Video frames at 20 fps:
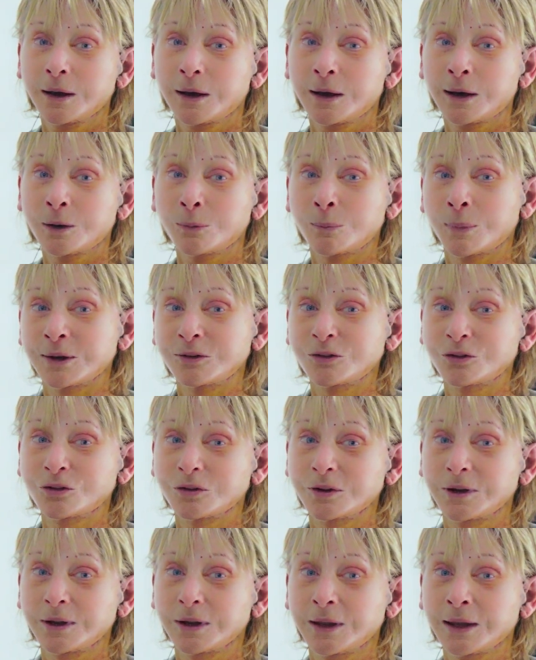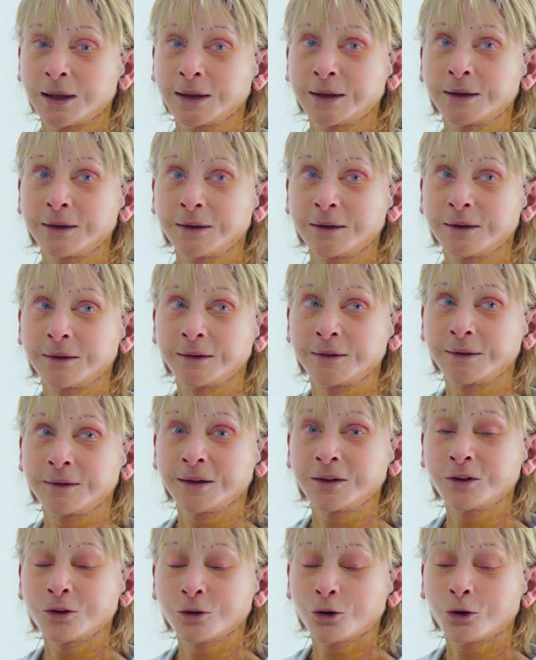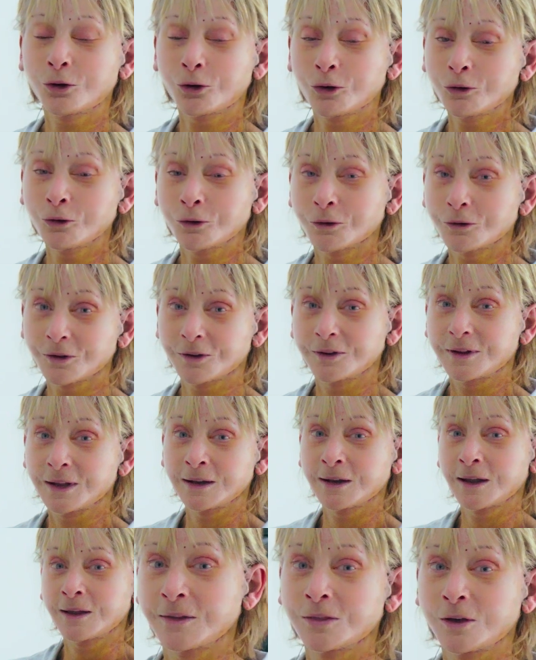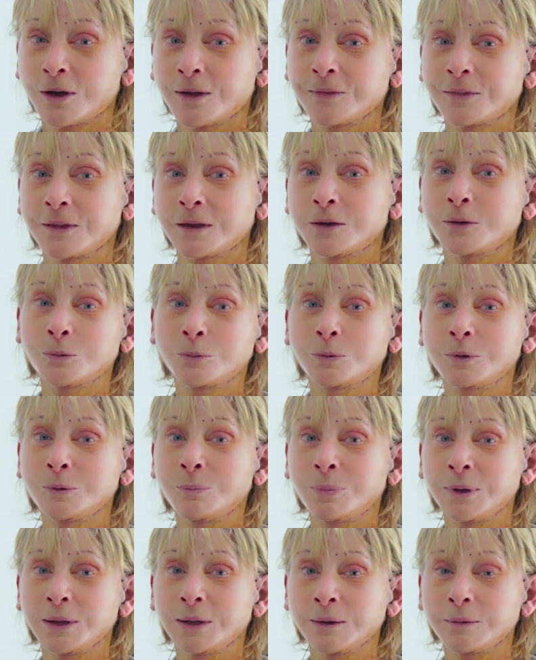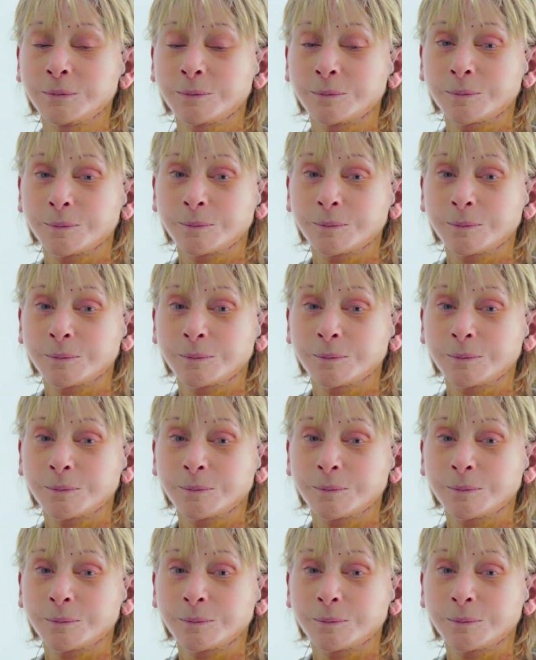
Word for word: how much it didn't hurt and I thought that it would be,